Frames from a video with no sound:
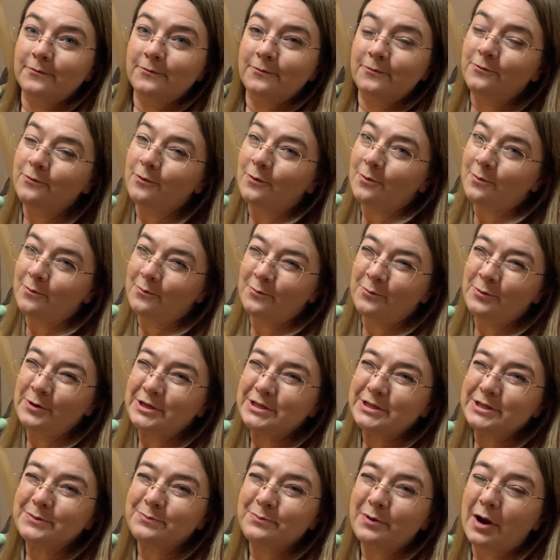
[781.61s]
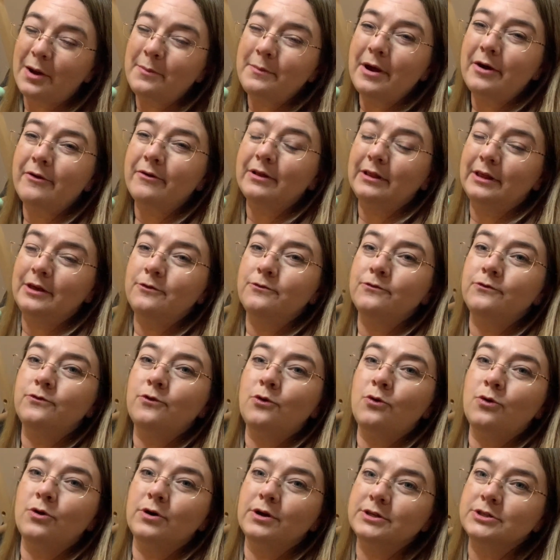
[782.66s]
which is primarily
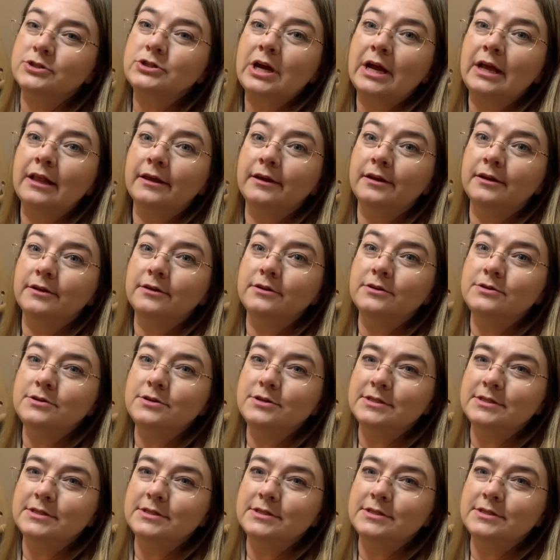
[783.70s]
for Australian and New